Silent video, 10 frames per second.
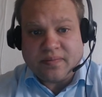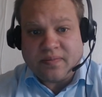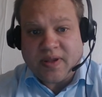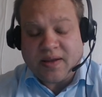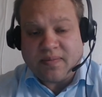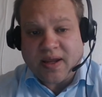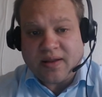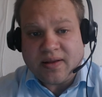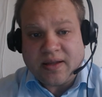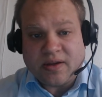being
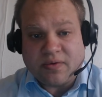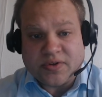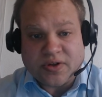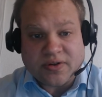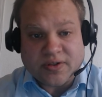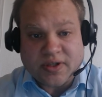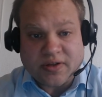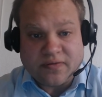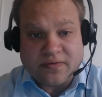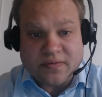mainly the result
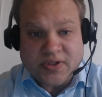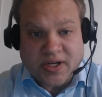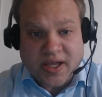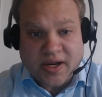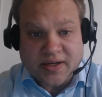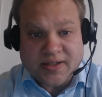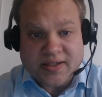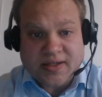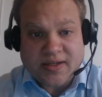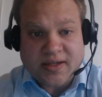of
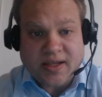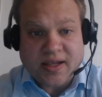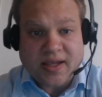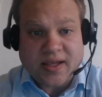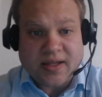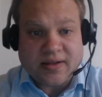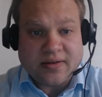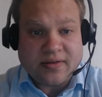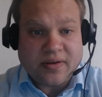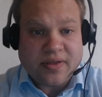genetics. And
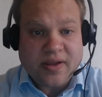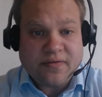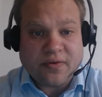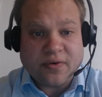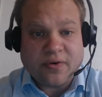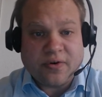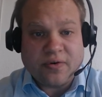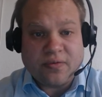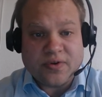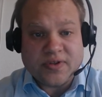the thing for her
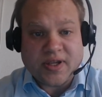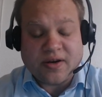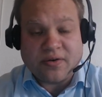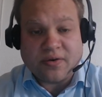was that